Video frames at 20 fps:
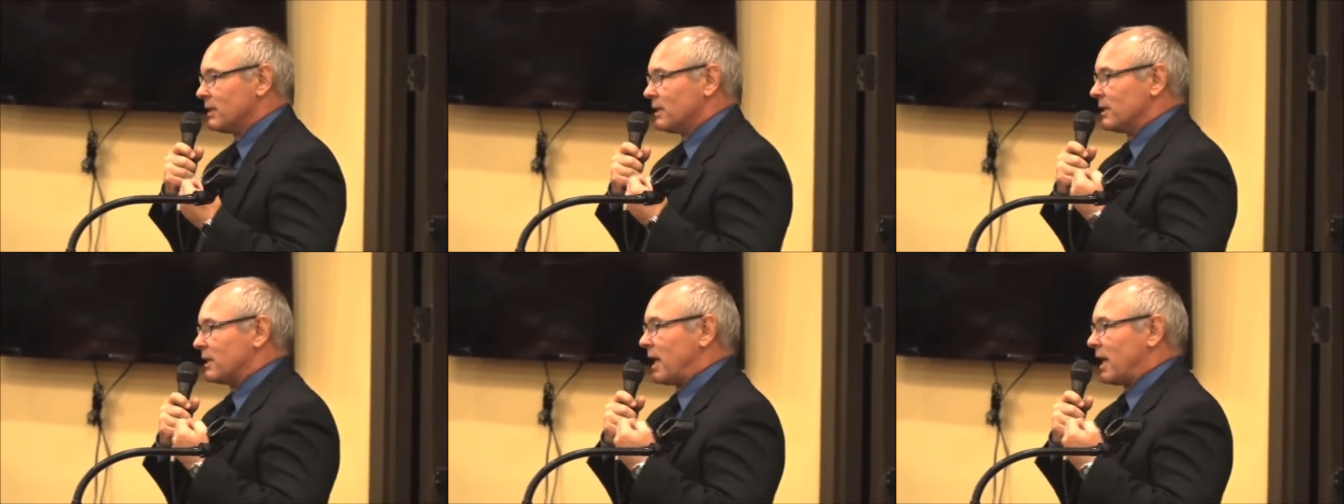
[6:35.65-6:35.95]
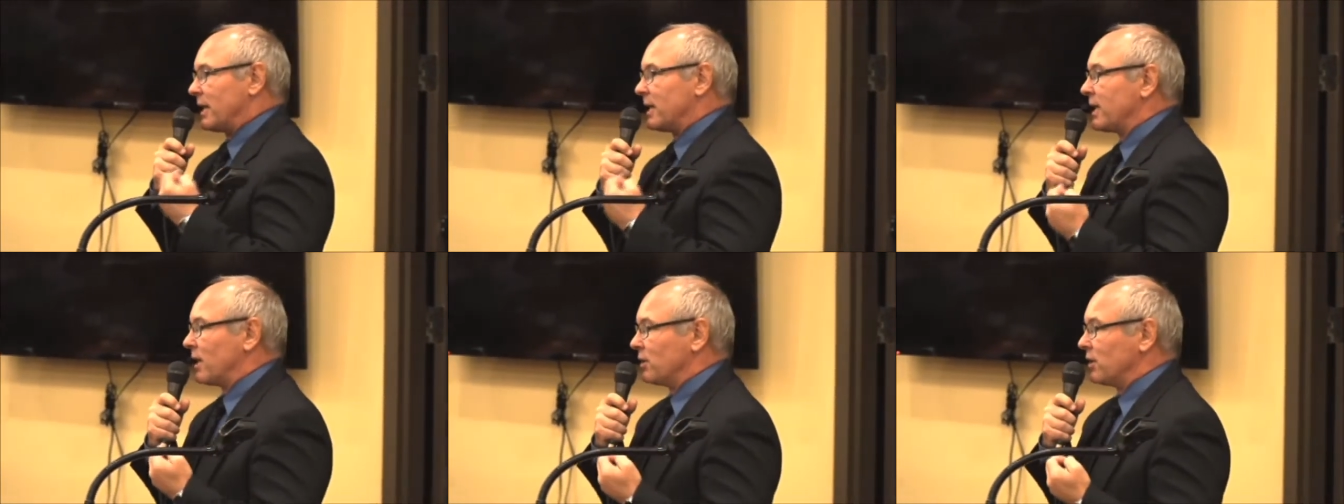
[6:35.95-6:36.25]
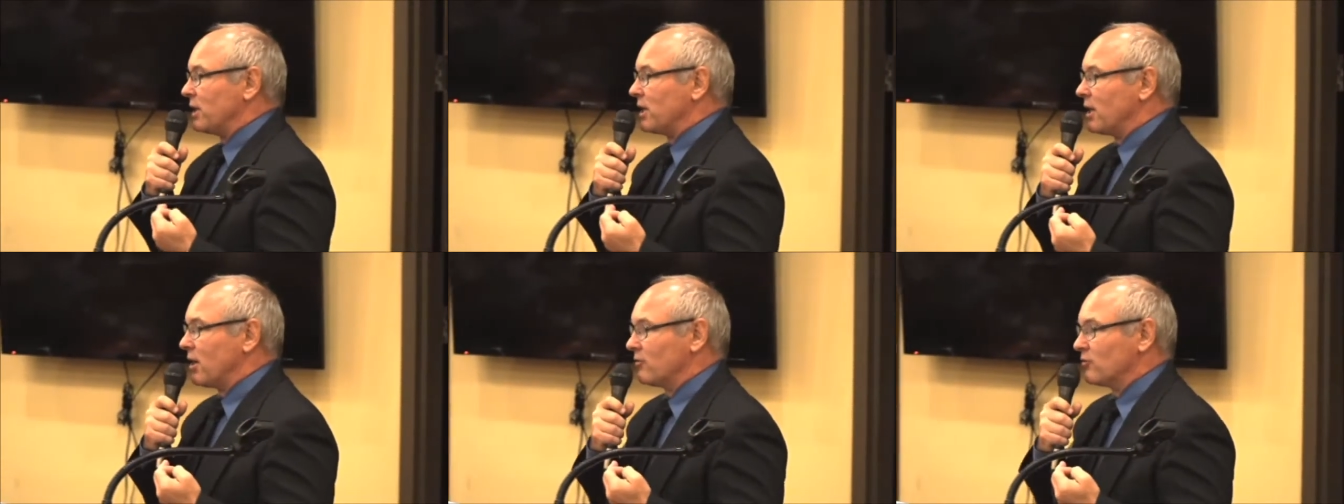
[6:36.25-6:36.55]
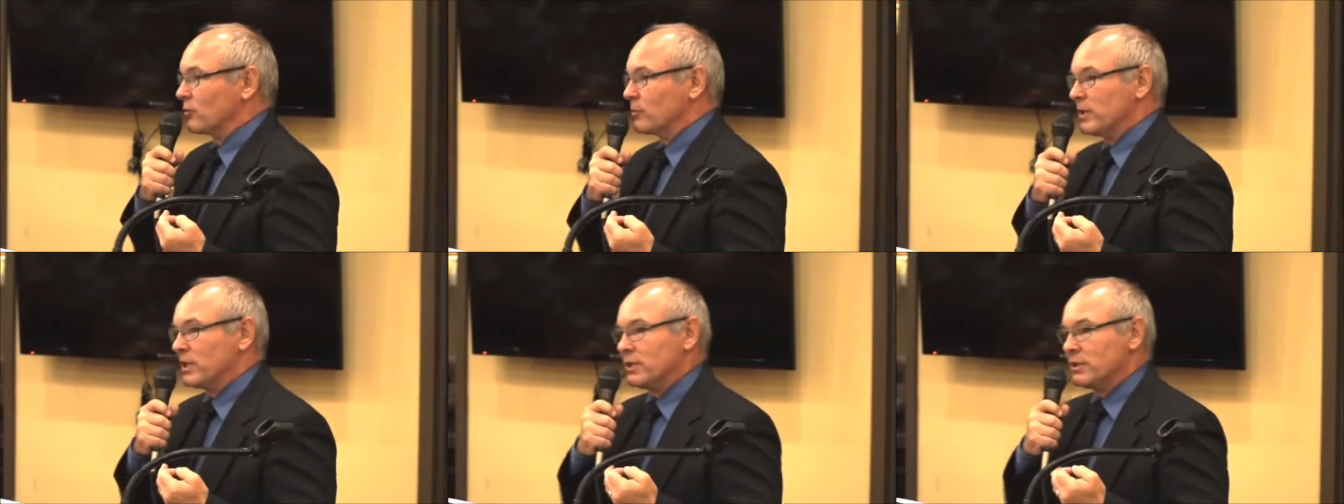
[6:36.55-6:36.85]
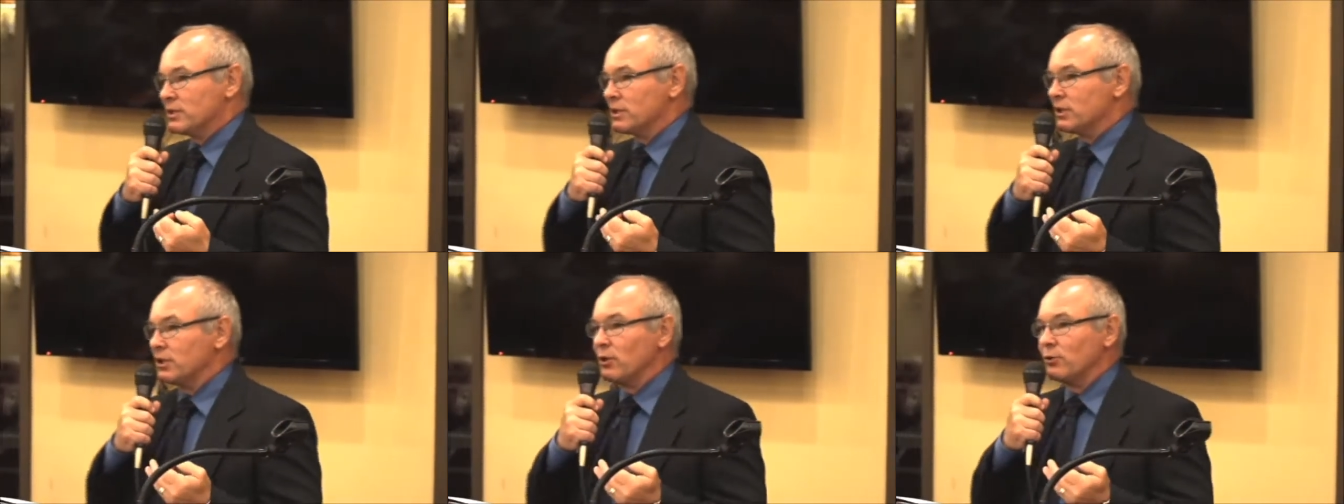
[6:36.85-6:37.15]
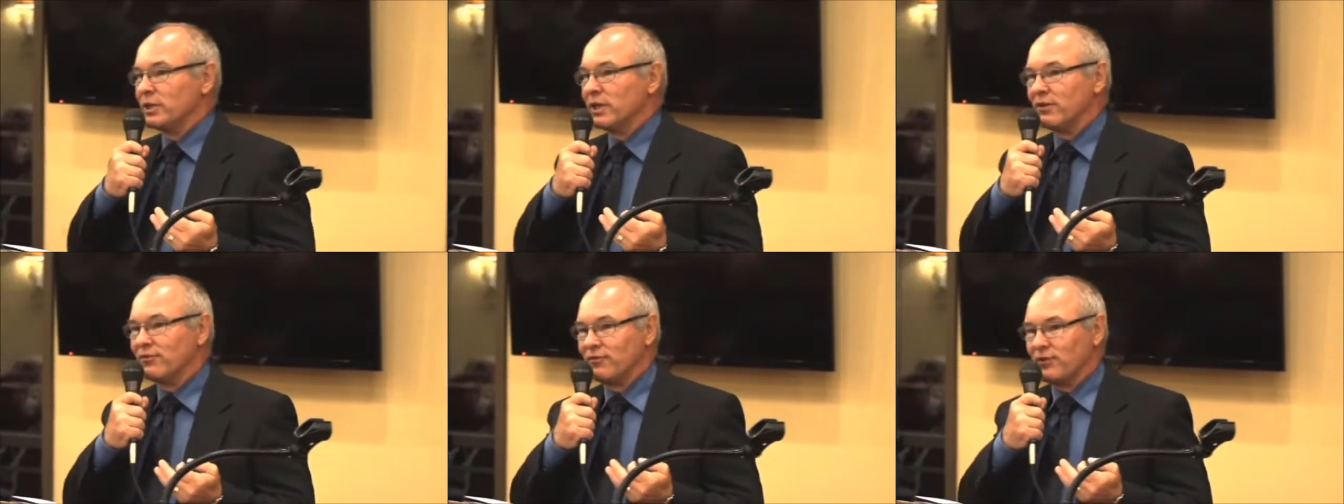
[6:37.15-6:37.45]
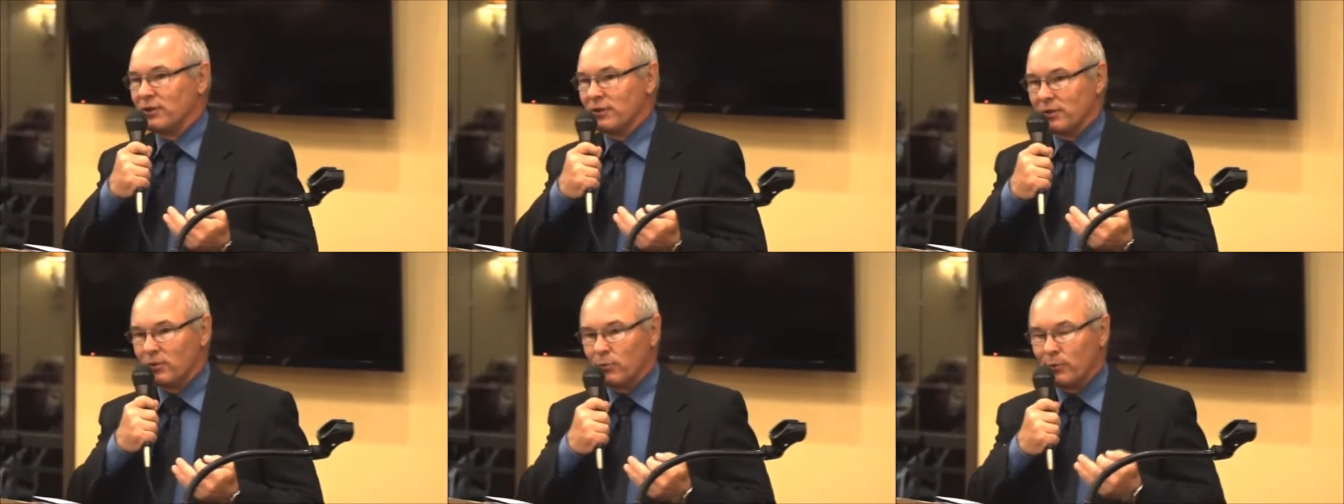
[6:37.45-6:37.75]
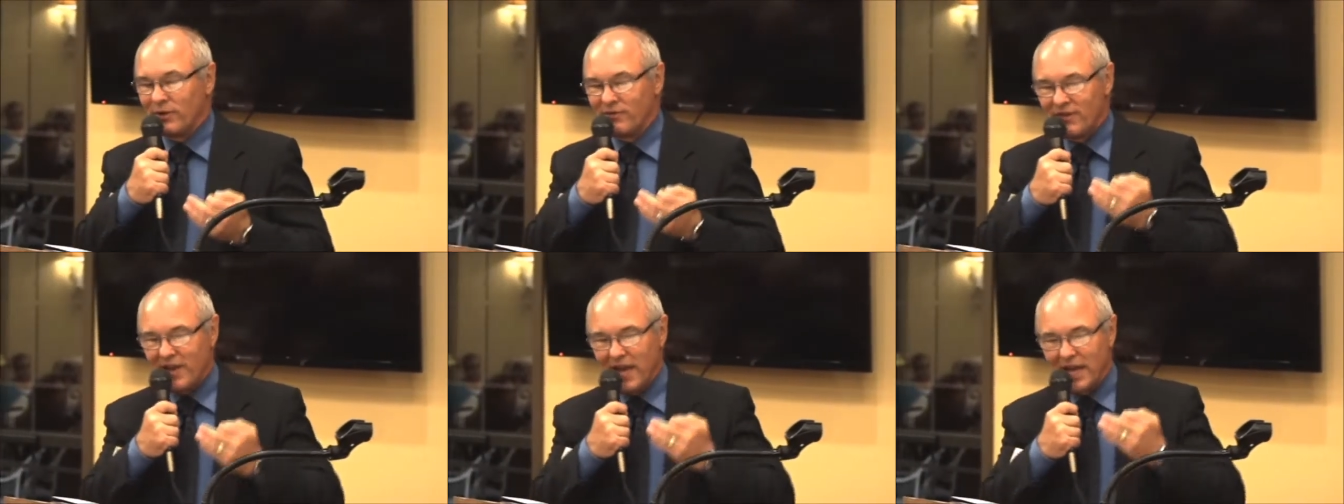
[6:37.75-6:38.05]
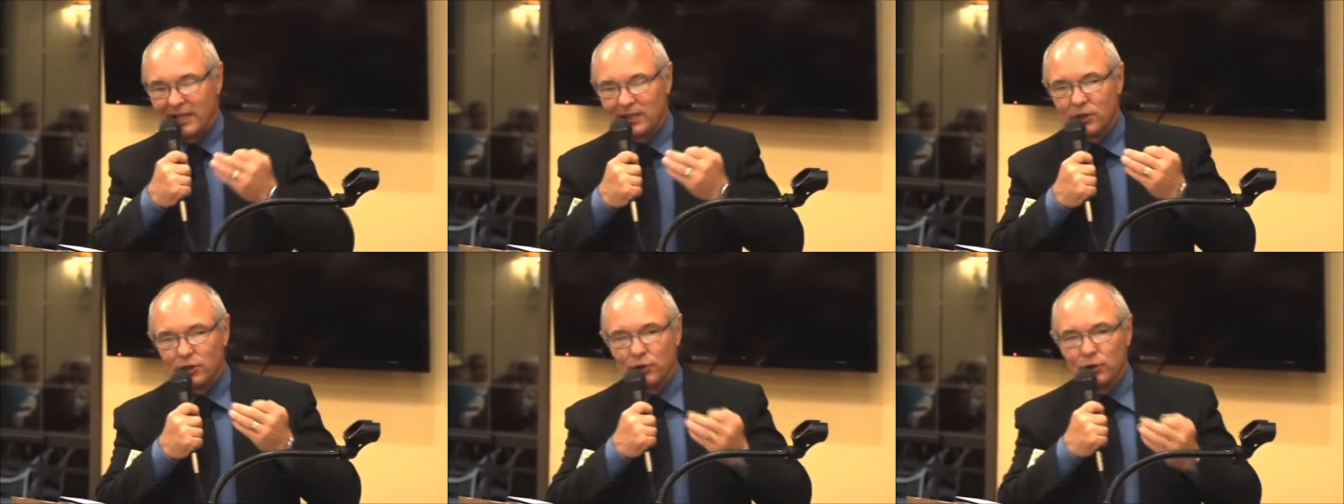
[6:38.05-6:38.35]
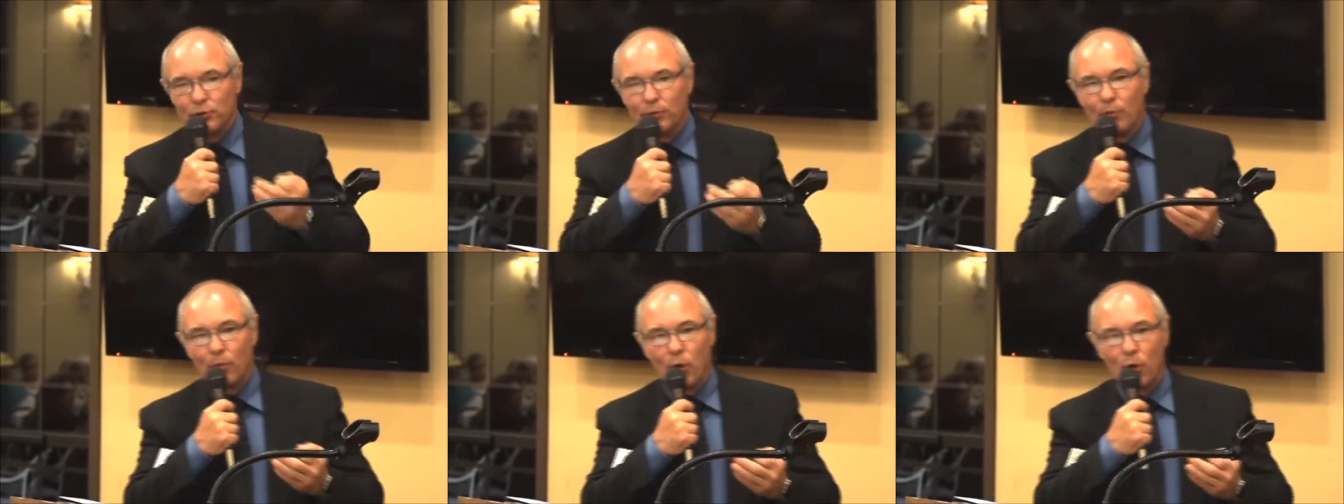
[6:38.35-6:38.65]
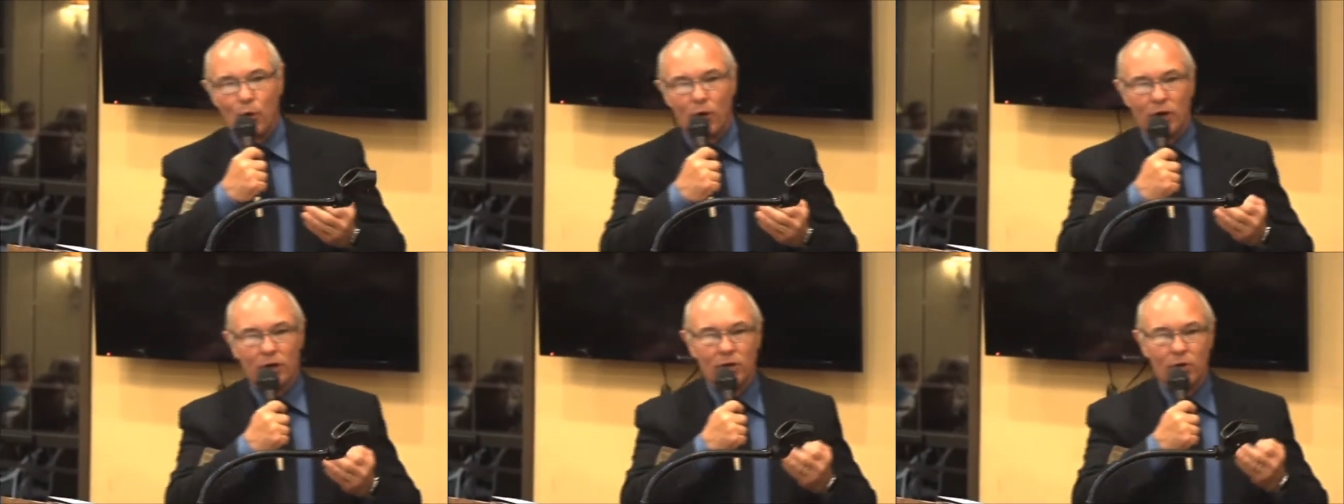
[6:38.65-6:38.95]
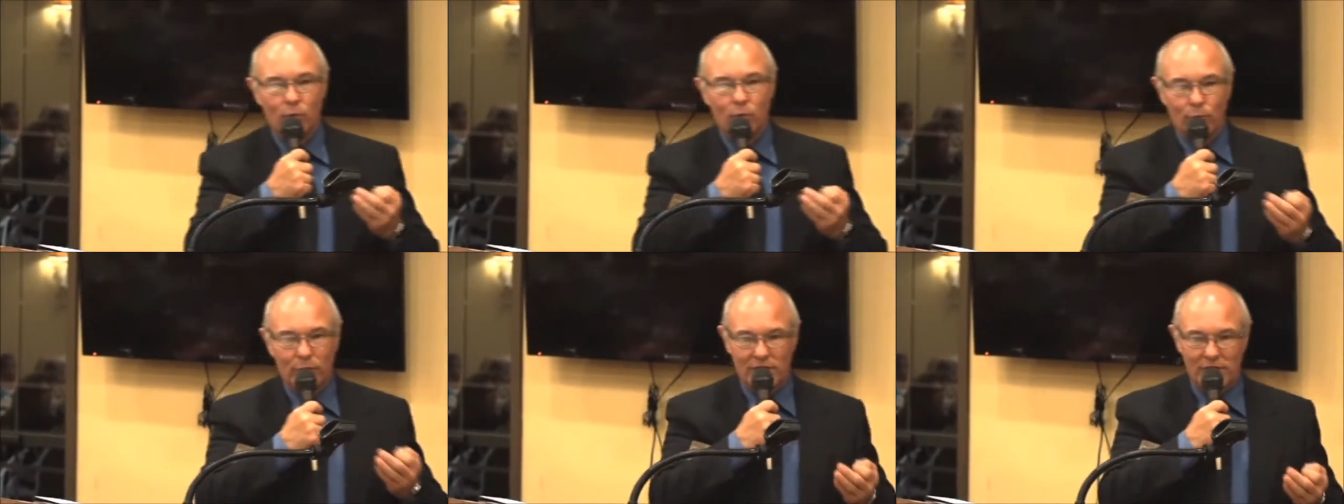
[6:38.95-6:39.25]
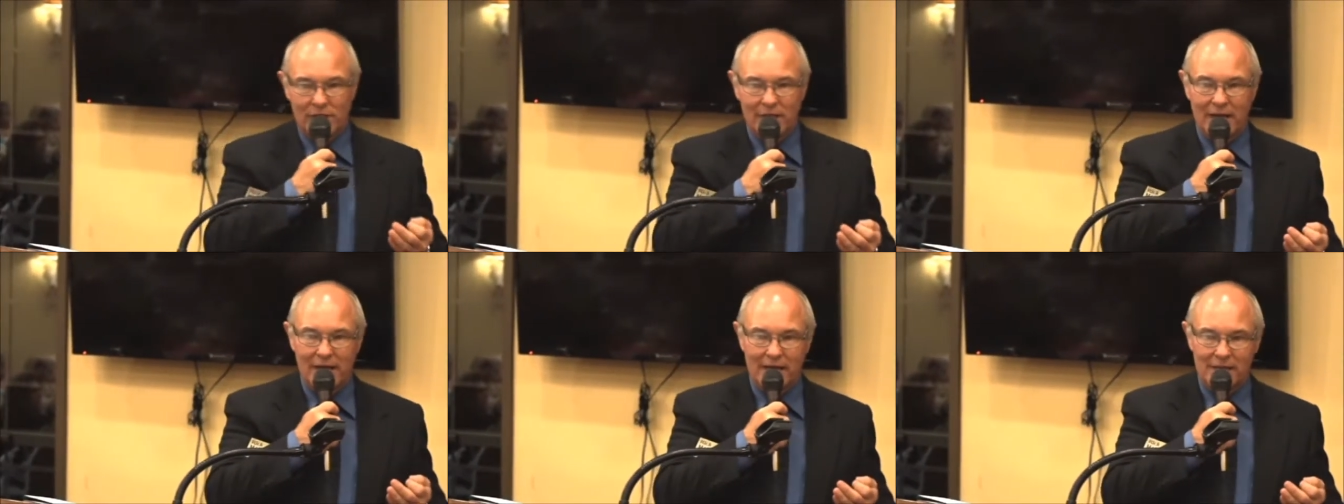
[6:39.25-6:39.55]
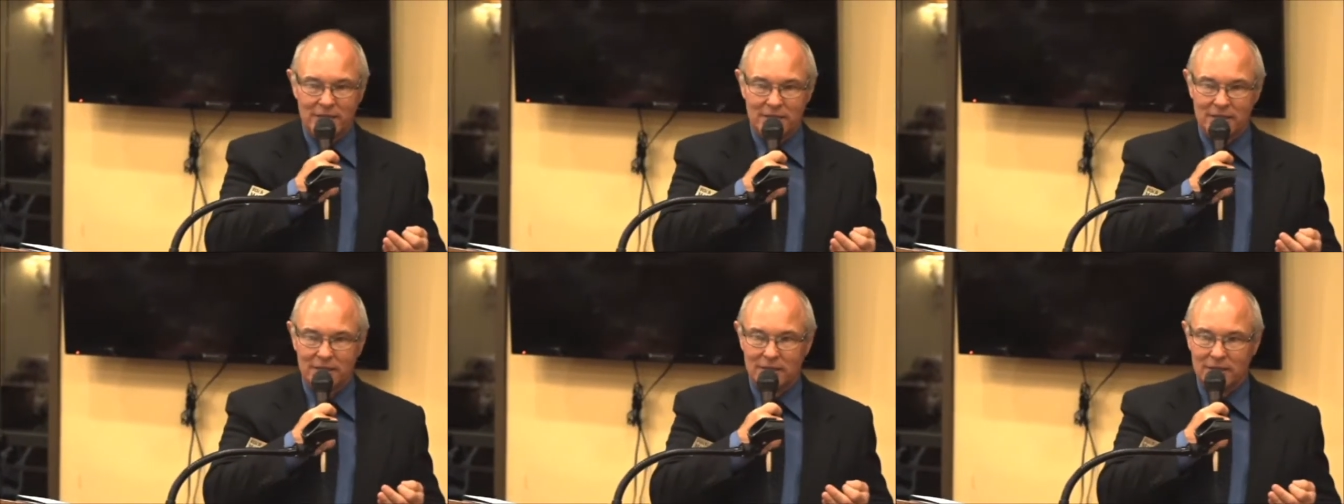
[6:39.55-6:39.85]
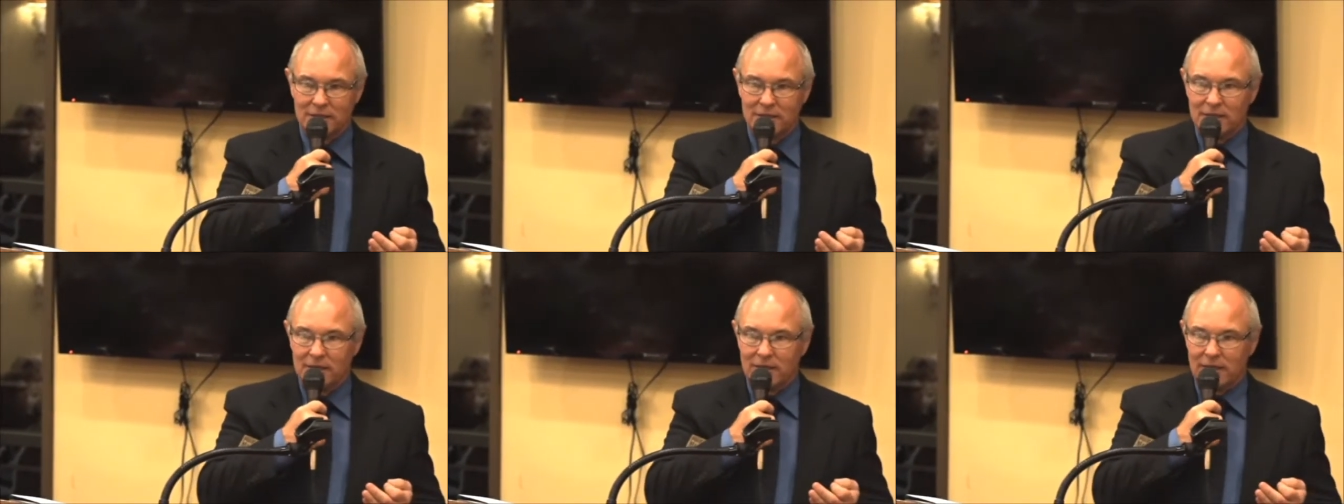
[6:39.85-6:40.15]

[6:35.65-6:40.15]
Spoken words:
Nye County government is no different. We've had to do more with less.